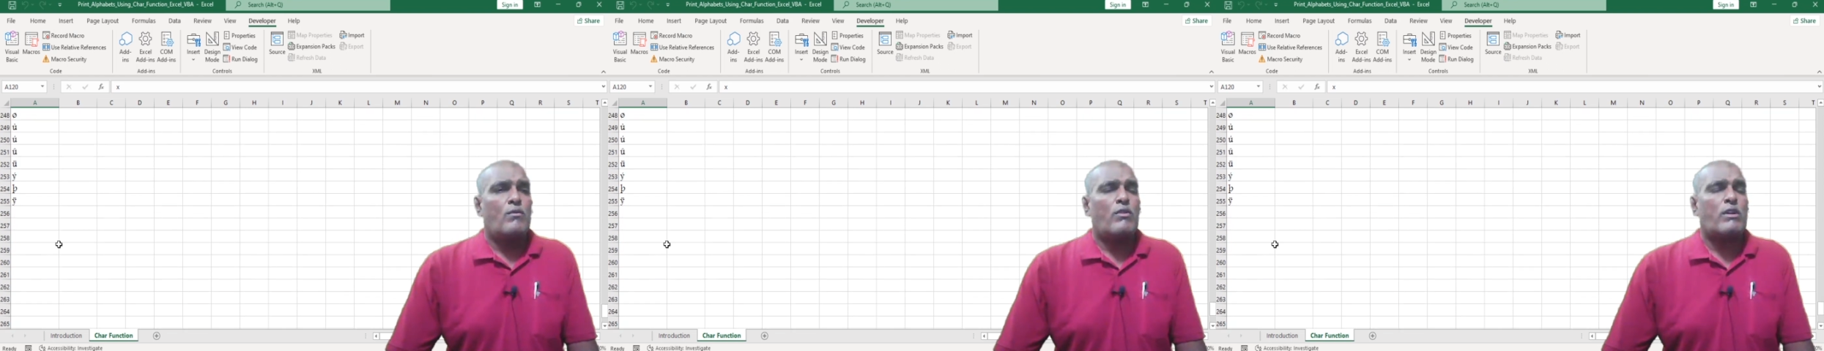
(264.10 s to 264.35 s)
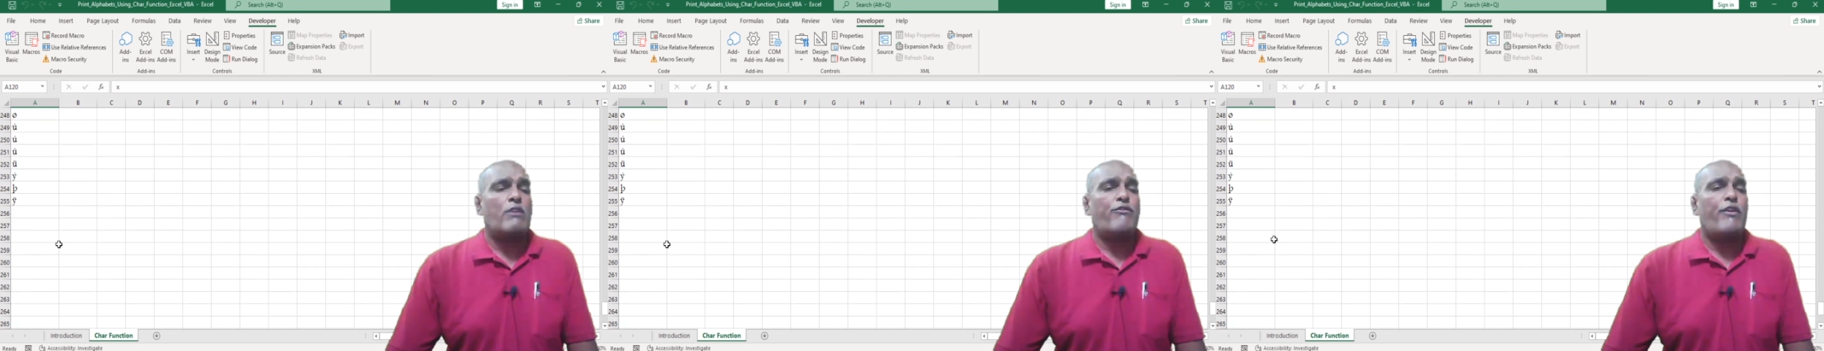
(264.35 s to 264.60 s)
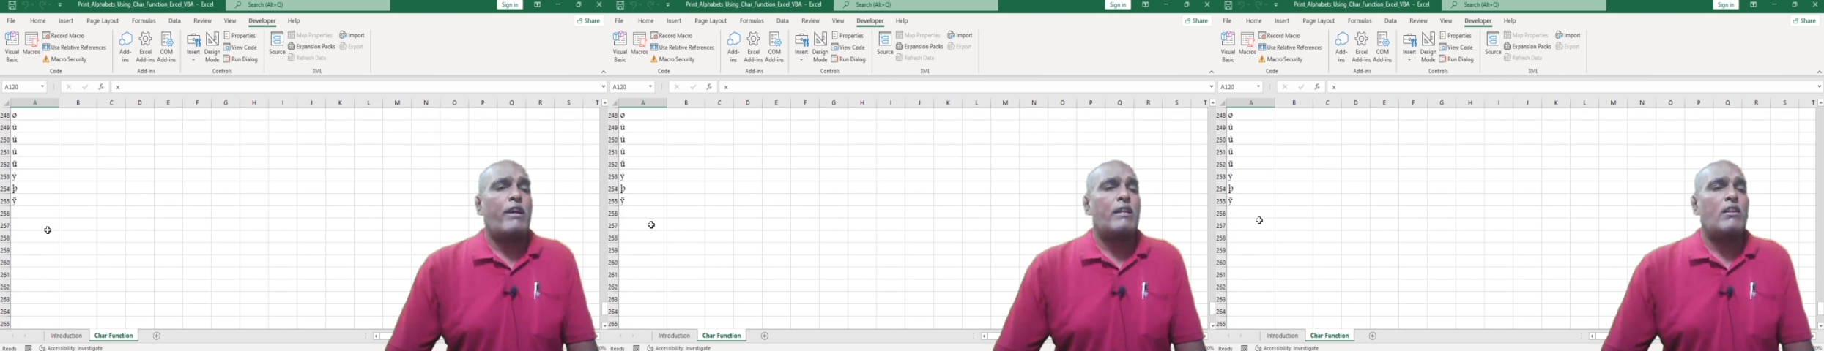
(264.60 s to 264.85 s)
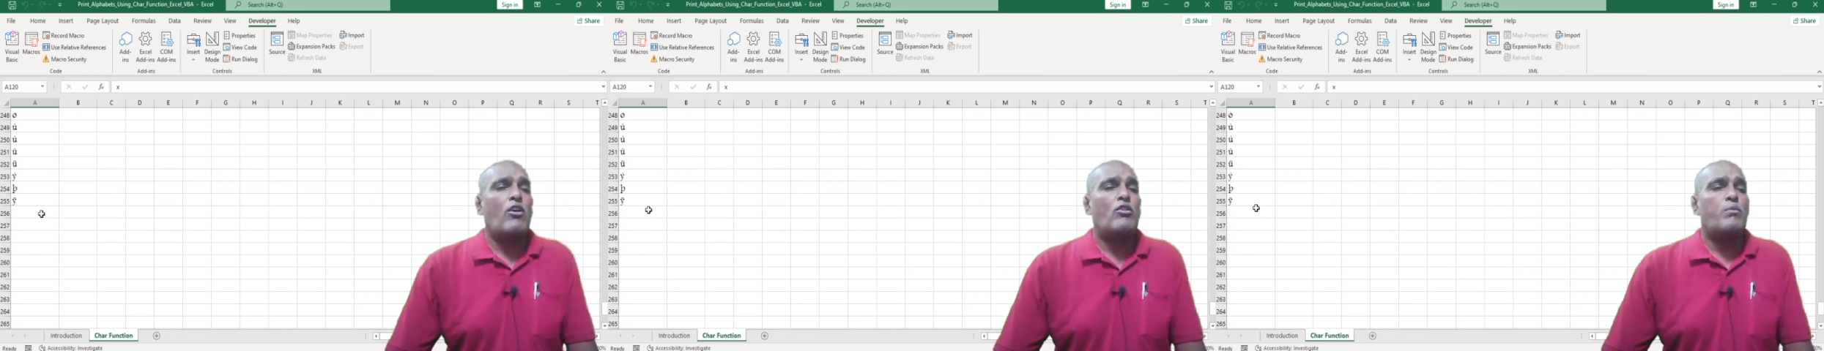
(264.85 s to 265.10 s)
You can find
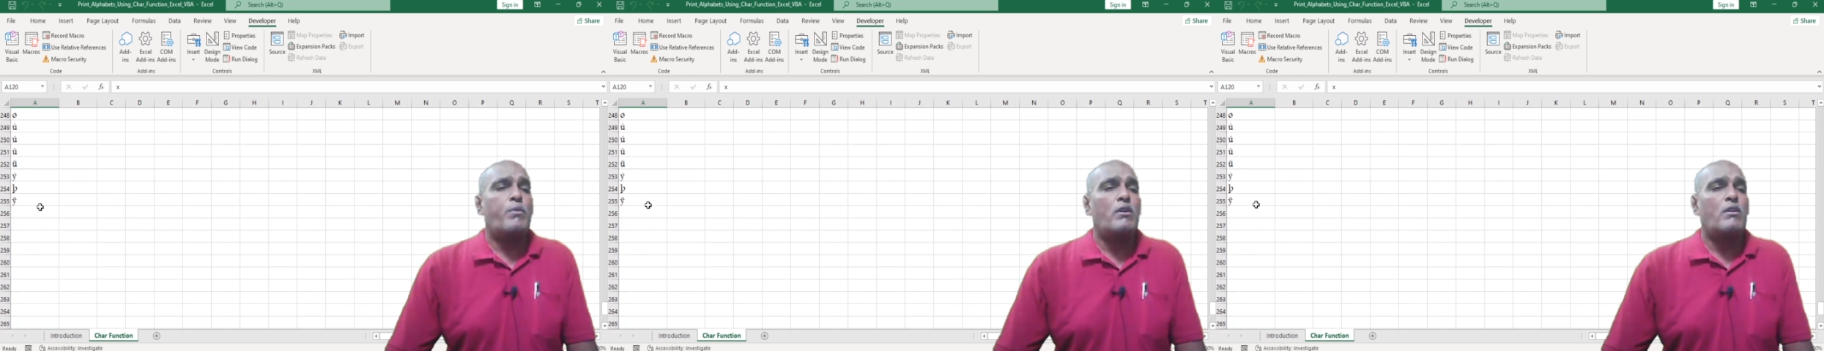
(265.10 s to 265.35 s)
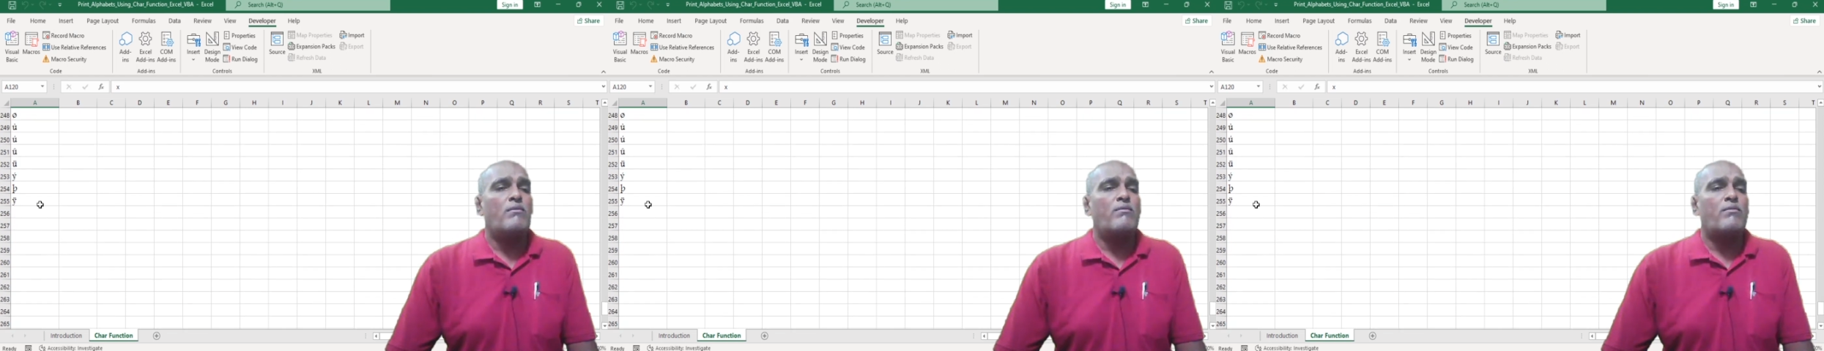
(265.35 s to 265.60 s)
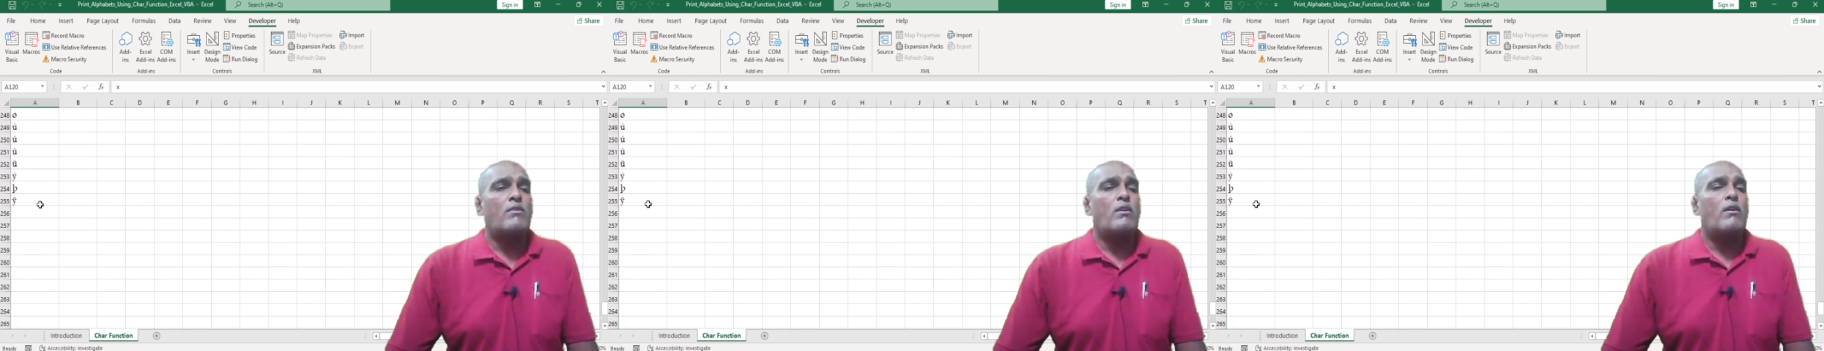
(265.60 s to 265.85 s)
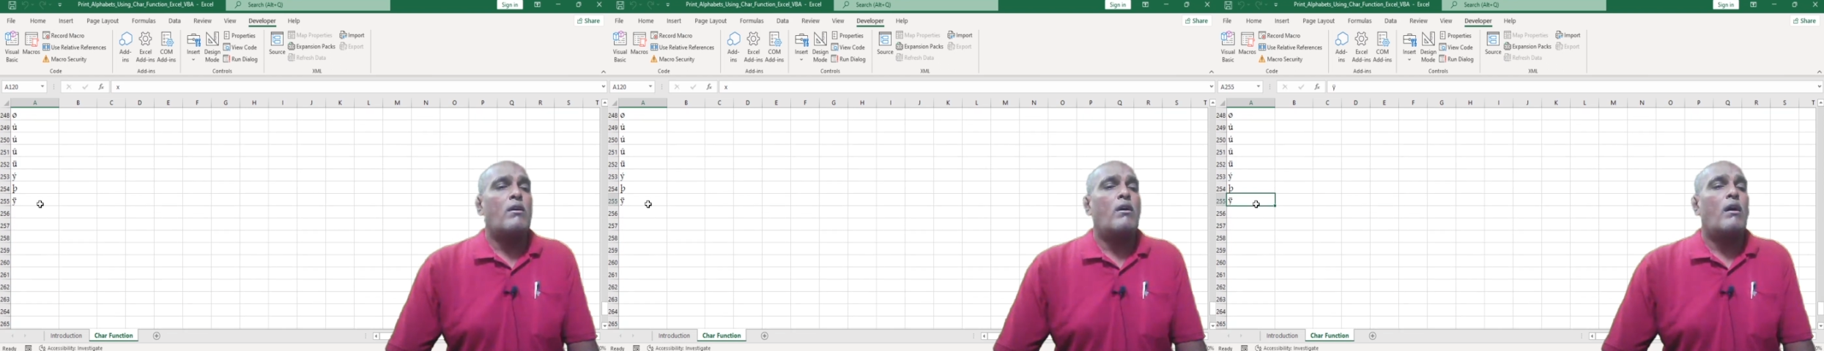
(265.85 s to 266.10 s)
the output,
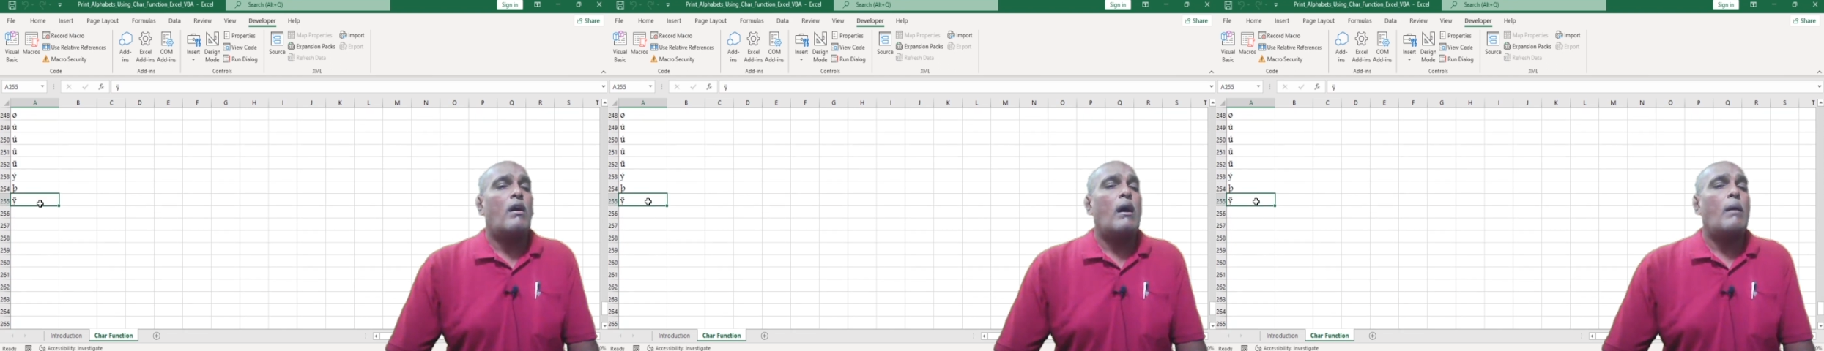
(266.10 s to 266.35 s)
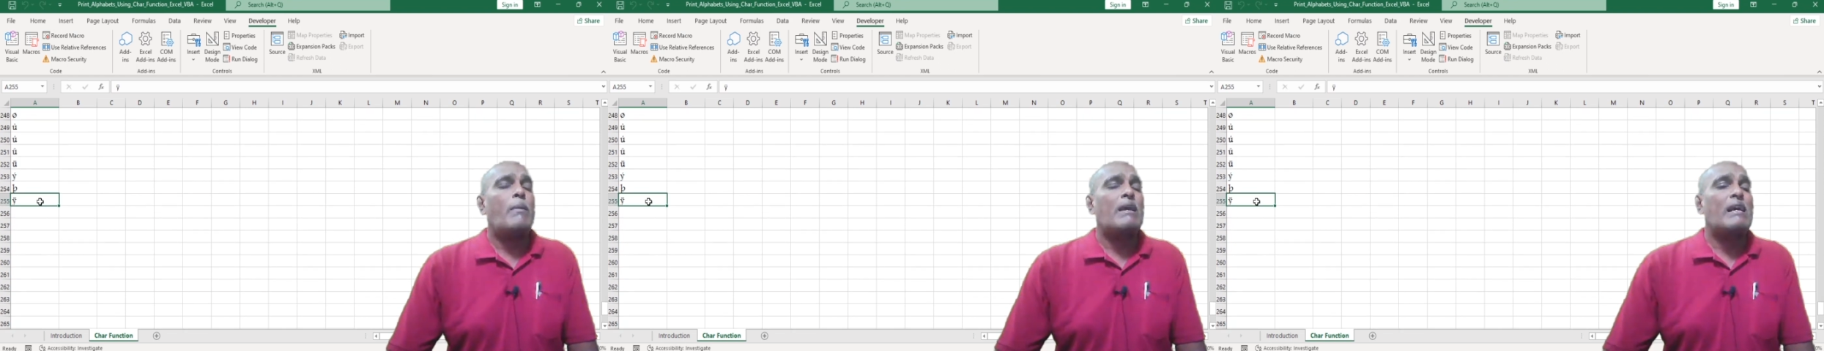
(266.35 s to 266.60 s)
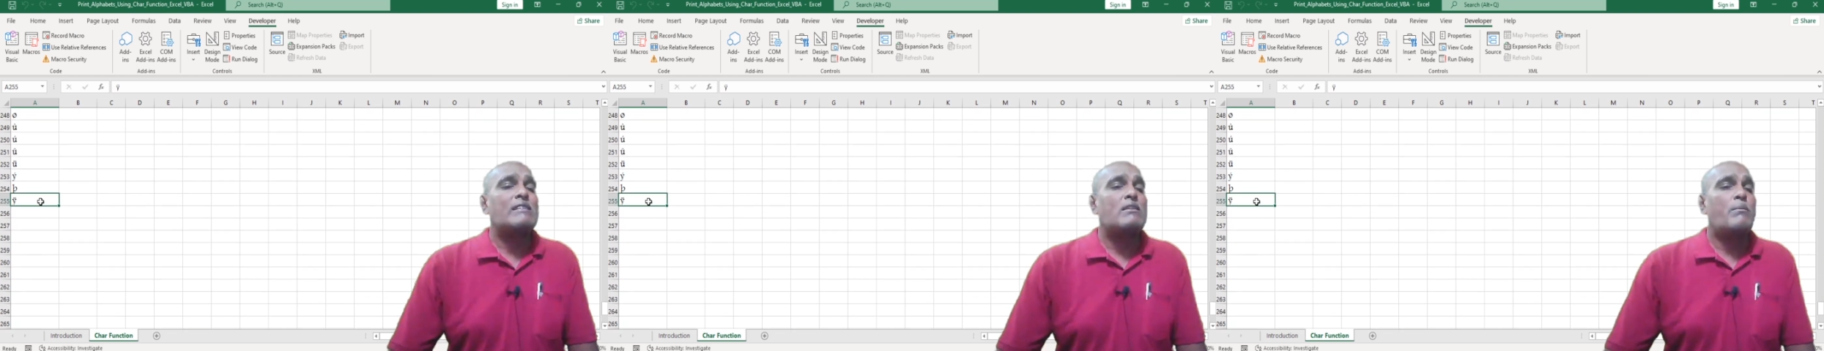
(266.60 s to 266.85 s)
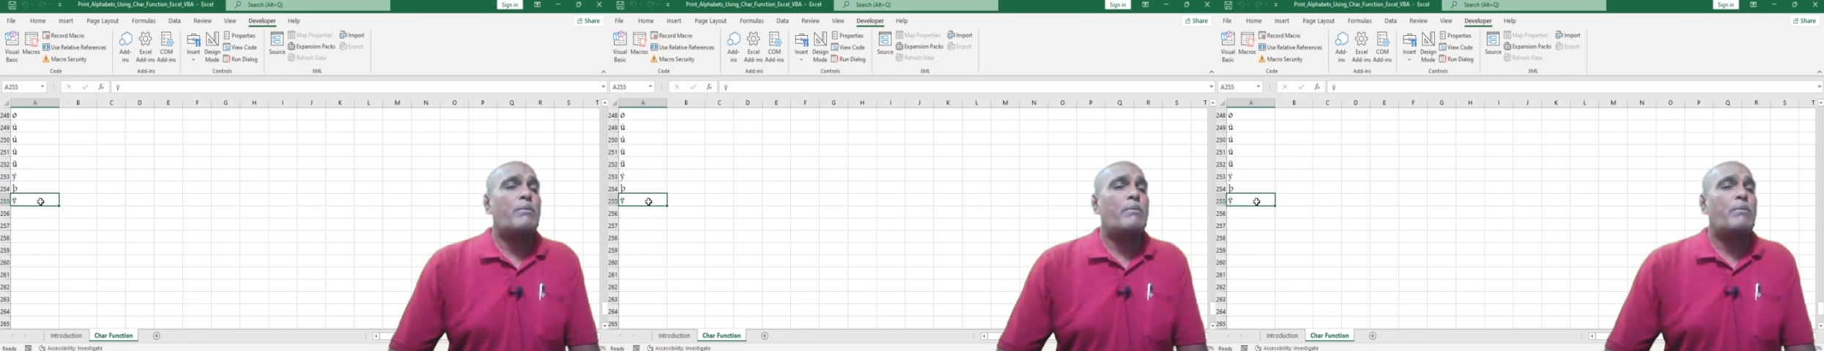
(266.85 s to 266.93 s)
application